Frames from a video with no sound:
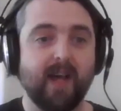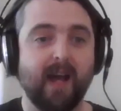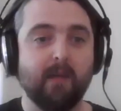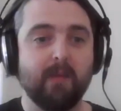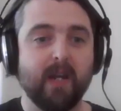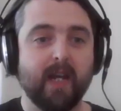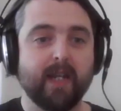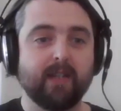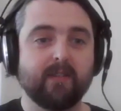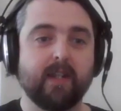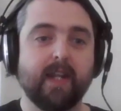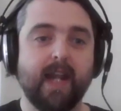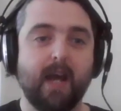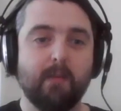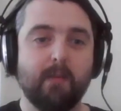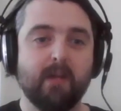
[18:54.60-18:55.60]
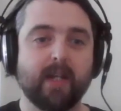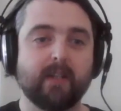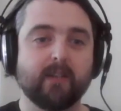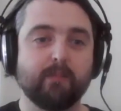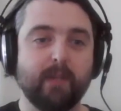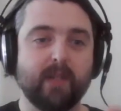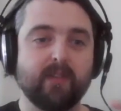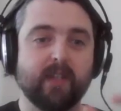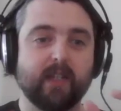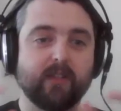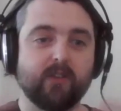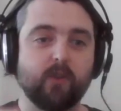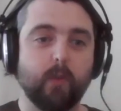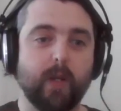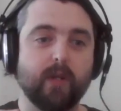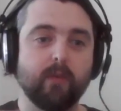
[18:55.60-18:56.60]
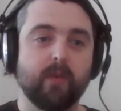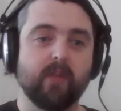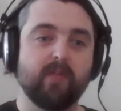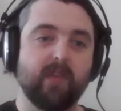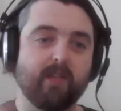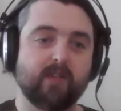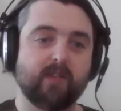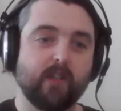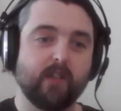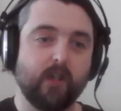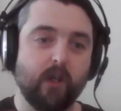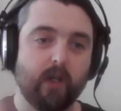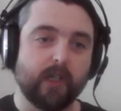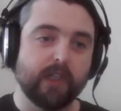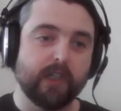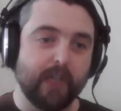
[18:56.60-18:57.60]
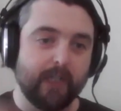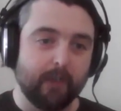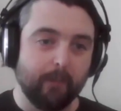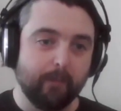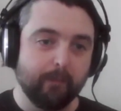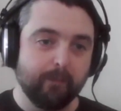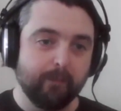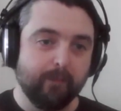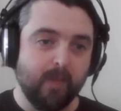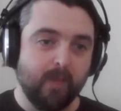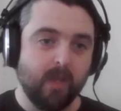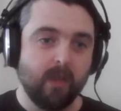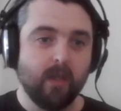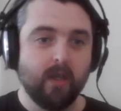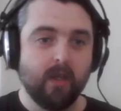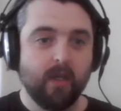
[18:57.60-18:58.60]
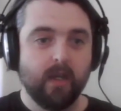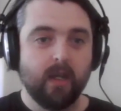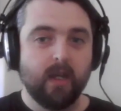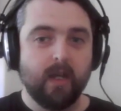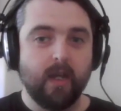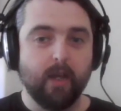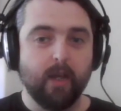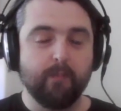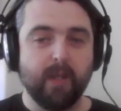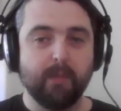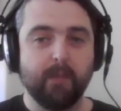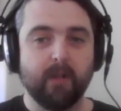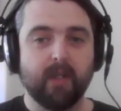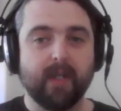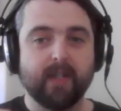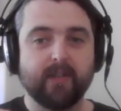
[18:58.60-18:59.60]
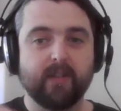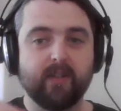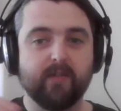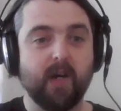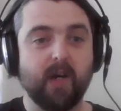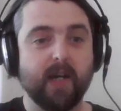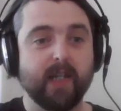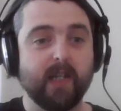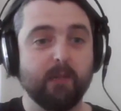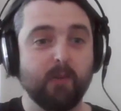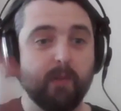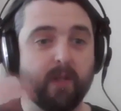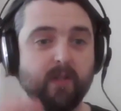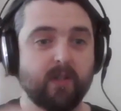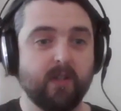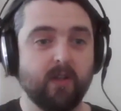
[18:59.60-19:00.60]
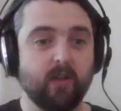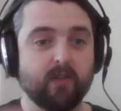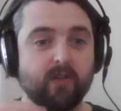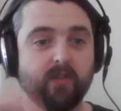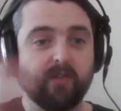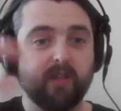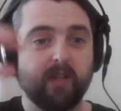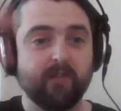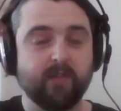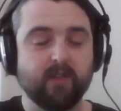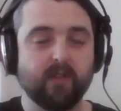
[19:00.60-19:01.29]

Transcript: ammonites, and an ammonite is basically a squid with a fancy curly shell. And people like to divide them up into lots of different